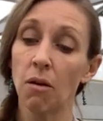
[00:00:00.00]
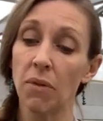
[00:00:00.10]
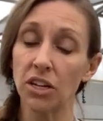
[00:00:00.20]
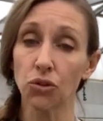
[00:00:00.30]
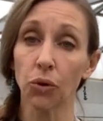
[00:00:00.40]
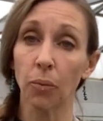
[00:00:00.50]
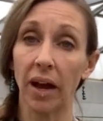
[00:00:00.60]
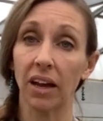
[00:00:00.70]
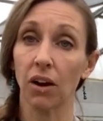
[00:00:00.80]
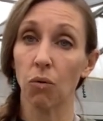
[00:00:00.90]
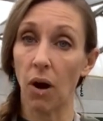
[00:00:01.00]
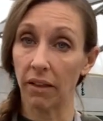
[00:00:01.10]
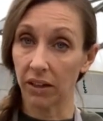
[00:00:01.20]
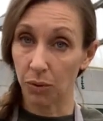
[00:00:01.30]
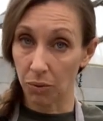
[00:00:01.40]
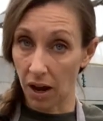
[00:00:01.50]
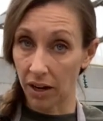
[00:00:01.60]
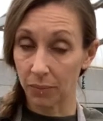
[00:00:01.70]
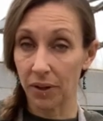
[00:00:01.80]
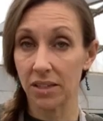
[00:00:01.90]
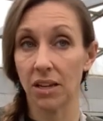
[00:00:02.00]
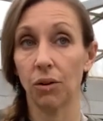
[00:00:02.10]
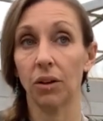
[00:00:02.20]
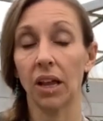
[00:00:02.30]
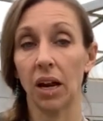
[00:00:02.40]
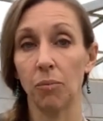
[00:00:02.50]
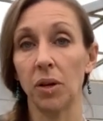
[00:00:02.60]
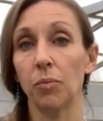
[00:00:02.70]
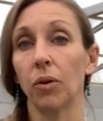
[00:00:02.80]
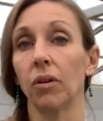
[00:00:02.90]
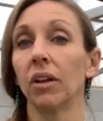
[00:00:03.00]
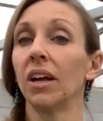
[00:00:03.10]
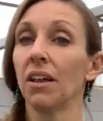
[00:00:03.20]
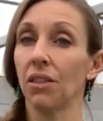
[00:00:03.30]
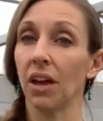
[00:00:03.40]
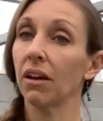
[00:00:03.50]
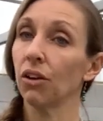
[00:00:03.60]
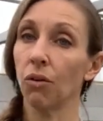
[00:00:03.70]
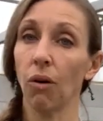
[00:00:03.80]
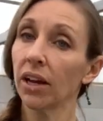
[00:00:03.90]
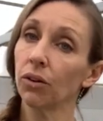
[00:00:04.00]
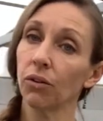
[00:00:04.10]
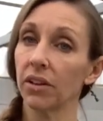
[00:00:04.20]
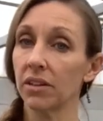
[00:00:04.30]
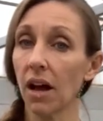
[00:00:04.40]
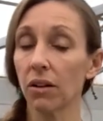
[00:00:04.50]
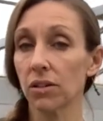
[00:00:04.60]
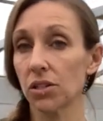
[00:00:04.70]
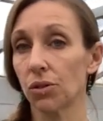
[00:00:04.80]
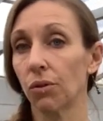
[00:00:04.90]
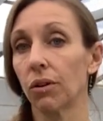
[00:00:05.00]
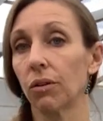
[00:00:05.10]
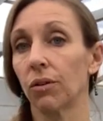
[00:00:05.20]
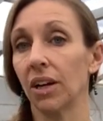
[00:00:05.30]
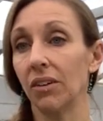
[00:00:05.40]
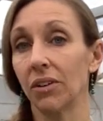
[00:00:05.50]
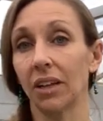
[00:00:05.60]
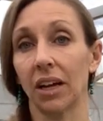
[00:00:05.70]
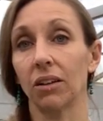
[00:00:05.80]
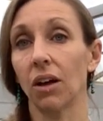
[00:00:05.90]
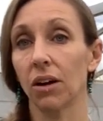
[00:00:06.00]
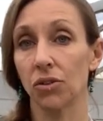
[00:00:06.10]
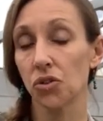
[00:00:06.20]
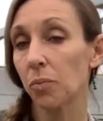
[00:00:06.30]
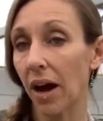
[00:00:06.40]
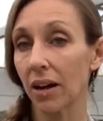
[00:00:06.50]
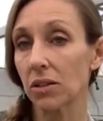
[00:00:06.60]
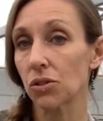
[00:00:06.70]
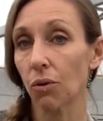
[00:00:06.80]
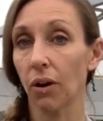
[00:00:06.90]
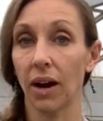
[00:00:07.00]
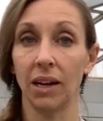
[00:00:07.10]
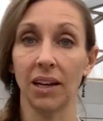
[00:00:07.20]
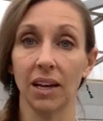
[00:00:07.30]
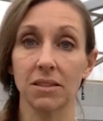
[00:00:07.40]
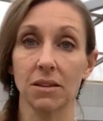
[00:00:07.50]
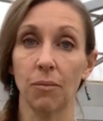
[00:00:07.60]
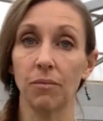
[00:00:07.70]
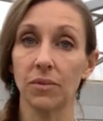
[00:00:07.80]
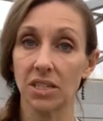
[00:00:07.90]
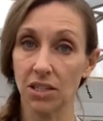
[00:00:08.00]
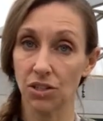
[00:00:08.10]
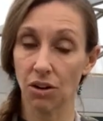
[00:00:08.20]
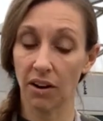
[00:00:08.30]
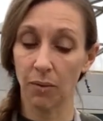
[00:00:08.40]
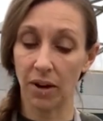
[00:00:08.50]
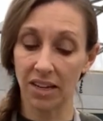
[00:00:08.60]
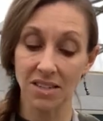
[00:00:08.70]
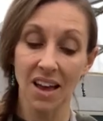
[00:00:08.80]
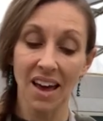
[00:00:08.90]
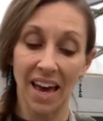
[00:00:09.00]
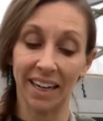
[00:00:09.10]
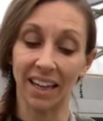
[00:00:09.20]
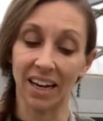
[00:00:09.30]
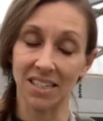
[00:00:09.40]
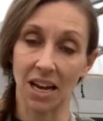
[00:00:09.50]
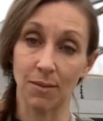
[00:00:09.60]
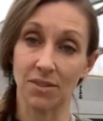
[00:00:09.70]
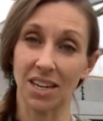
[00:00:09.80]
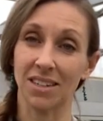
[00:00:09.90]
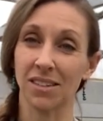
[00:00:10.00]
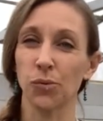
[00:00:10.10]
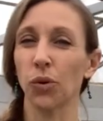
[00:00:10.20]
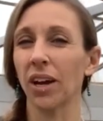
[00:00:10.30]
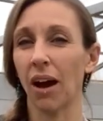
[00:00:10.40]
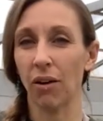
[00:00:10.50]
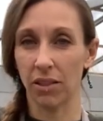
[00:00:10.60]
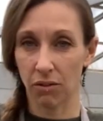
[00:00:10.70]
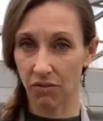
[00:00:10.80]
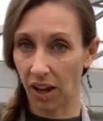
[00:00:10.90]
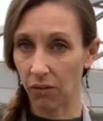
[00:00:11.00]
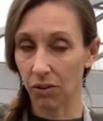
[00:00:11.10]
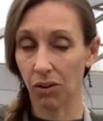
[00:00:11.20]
Make sure you're buying a quality product, because I know a lot of people think, I can go to the dollar store or even like a large box store and get some seed starting mix. And a lot of times it doesn't work out in their favor.